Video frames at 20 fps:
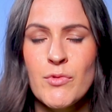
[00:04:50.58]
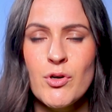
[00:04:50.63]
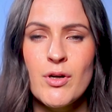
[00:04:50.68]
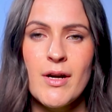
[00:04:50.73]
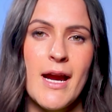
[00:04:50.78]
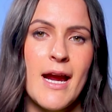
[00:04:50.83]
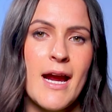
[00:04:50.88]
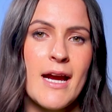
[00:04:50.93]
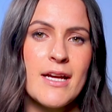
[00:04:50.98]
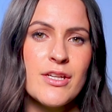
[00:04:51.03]
more
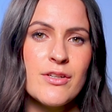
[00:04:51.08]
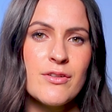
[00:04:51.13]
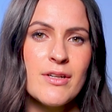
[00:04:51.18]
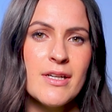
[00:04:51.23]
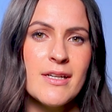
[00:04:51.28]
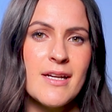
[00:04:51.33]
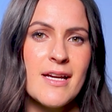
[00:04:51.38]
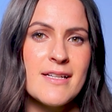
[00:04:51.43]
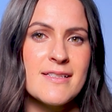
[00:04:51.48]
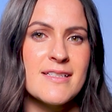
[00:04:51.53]

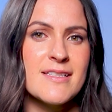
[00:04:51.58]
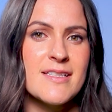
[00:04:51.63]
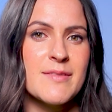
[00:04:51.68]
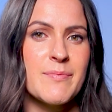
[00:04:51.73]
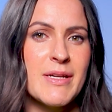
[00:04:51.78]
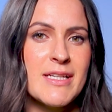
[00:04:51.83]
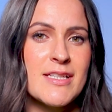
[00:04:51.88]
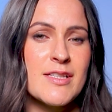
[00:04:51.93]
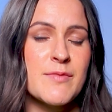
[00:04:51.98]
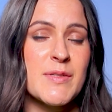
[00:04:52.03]
accurate as it's
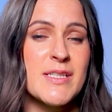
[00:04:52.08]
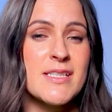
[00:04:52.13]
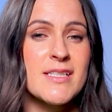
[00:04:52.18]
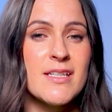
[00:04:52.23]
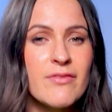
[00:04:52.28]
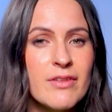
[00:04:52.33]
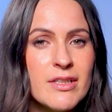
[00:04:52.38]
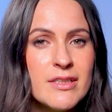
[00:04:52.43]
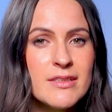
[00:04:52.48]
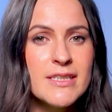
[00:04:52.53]
based
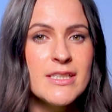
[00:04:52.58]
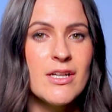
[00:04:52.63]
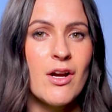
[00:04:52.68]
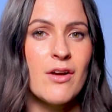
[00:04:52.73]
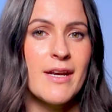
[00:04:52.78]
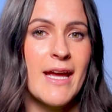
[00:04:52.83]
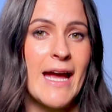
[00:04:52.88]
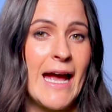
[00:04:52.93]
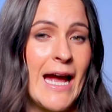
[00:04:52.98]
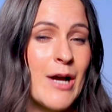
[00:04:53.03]
specifically
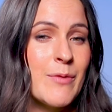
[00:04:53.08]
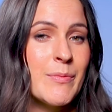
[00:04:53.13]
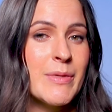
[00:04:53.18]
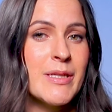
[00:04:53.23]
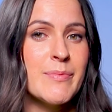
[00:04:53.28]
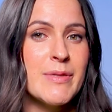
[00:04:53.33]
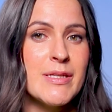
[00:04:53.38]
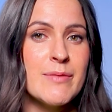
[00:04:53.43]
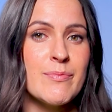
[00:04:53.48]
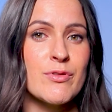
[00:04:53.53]
on how many
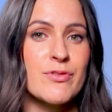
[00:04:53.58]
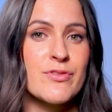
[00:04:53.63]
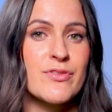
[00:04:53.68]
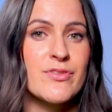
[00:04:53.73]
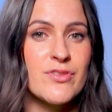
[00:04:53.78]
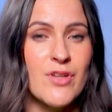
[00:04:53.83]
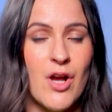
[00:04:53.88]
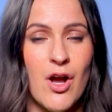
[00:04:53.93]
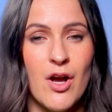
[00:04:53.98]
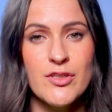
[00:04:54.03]
people
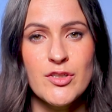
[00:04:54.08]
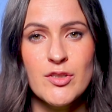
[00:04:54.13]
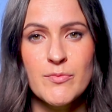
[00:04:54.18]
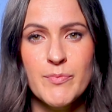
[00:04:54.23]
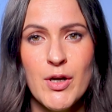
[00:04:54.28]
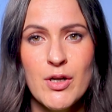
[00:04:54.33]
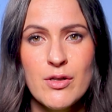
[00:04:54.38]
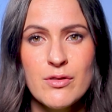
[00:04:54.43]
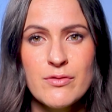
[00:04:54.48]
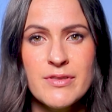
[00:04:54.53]
saw your
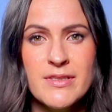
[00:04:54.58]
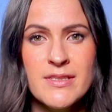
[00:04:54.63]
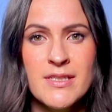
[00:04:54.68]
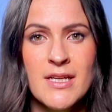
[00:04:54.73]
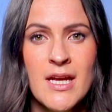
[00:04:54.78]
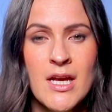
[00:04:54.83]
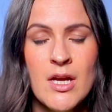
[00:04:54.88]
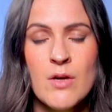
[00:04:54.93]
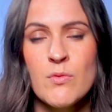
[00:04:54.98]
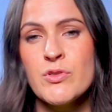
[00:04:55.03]
post,
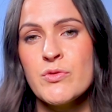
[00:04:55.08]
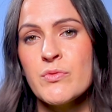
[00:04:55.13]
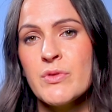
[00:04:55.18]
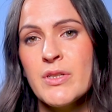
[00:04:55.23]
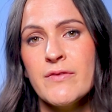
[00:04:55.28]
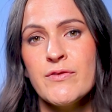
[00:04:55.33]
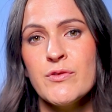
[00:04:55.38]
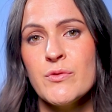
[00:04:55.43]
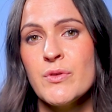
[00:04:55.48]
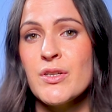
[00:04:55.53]
which will
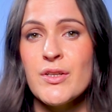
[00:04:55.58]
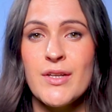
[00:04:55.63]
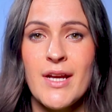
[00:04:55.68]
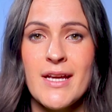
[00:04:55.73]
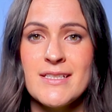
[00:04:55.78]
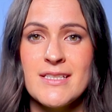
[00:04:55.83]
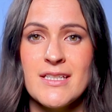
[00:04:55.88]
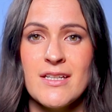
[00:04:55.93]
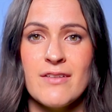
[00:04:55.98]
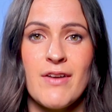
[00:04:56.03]
give you a good
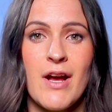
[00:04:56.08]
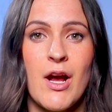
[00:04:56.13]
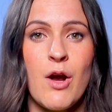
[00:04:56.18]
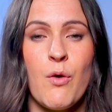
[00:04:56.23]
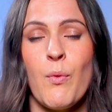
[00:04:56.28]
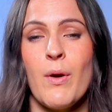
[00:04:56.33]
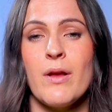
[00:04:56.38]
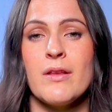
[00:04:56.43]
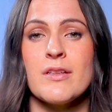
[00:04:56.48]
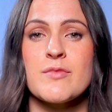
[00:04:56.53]
idea of how
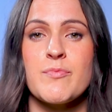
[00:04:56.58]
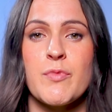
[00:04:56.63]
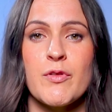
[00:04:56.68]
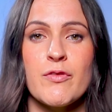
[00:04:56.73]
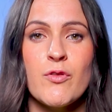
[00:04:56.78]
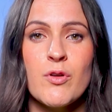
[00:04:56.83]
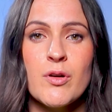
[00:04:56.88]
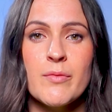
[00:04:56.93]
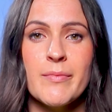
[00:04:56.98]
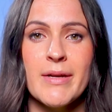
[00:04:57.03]
well it's
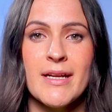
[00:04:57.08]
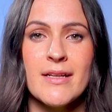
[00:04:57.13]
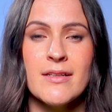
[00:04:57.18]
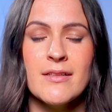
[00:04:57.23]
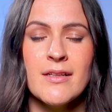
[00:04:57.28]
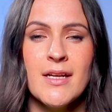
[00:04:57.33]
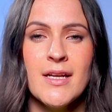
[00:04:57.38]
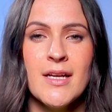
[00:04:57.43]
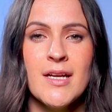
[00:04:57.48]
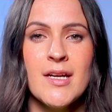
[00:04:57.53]
performing.
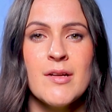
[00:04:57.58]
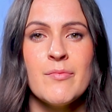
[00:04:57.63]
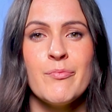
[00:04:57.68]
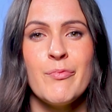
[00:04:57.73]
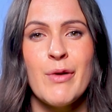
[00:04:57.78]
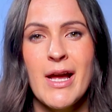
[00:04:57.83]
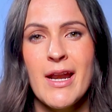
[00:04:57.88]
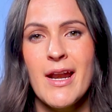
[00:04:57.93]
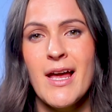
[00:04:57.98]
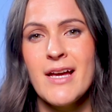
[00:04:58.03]

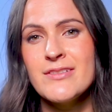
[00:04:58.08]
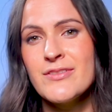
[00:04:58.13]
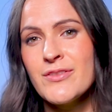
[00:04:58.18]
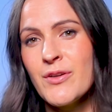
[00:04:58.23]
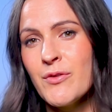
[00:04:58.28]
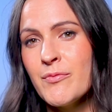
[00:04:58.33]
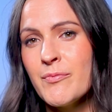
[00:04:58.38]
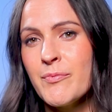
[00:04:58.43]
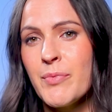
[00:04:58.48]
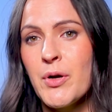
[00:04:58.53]
But I
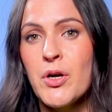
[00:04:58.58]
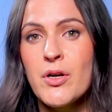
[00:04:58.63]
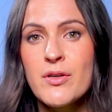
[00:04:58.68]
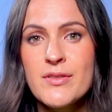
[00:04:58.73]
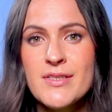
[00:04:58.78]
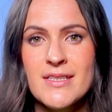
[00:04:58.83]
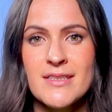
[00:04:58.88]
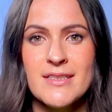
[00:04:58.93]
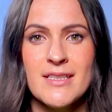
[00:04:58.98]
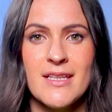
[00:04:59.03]
don't
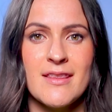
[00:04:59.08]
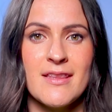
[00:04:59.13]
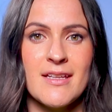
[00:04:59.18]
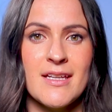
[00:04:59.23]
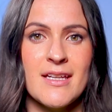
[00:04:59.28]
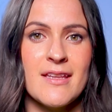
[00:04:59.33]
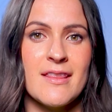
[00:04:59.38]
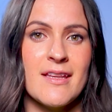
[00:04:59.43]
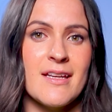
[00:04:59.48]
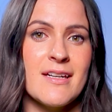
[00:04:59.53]
personally
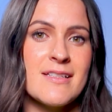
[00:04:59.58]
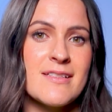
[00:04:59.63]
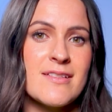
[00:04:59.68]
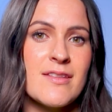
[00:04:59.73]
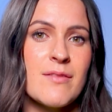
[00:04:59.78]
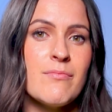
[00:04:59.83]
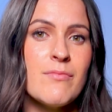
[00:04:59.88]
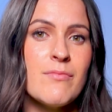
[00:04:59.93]
think that it's the